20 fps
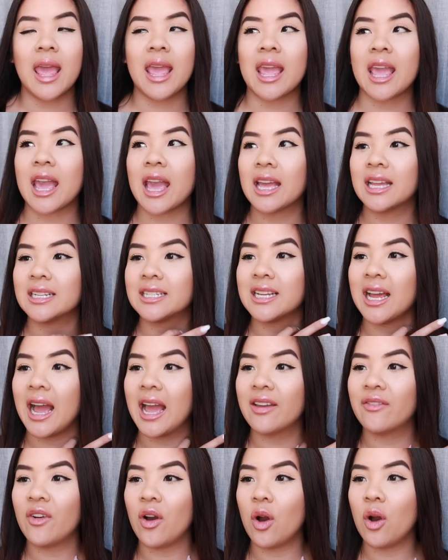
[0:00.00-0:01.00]
And
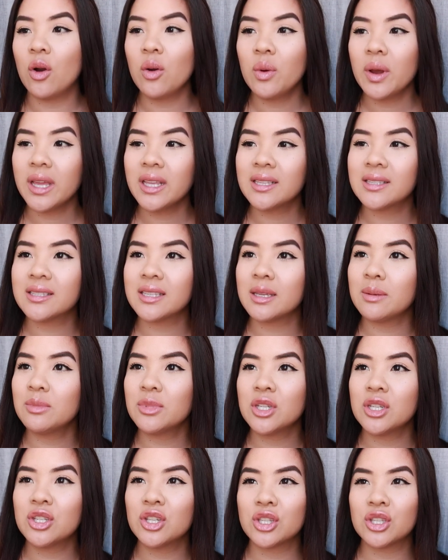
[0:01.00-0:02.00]
I've always
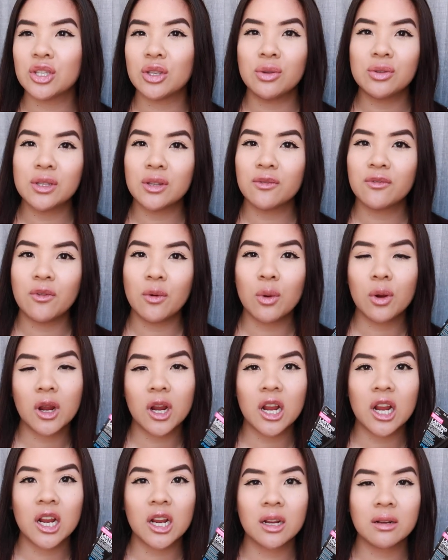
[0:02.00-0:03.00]
seemed to just use it
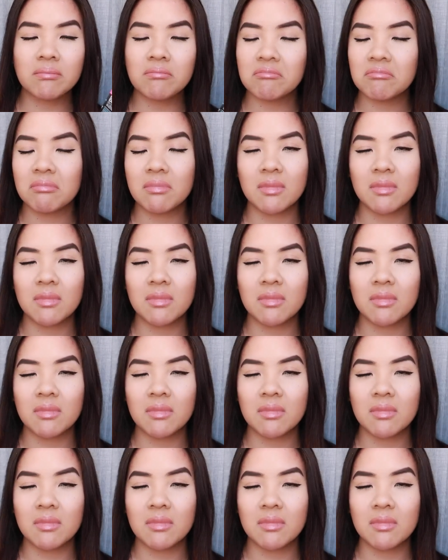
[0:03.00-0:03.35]
for